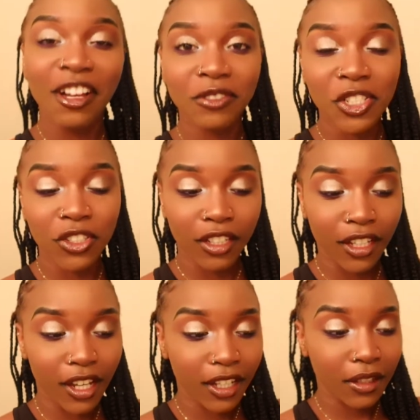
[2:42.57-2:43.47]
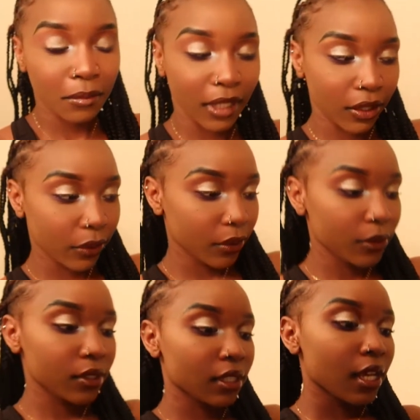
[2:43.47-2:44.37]
have to show y'all my
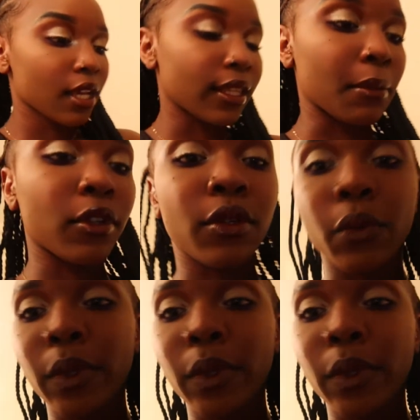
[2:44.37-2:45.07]
clothes that I'm gonna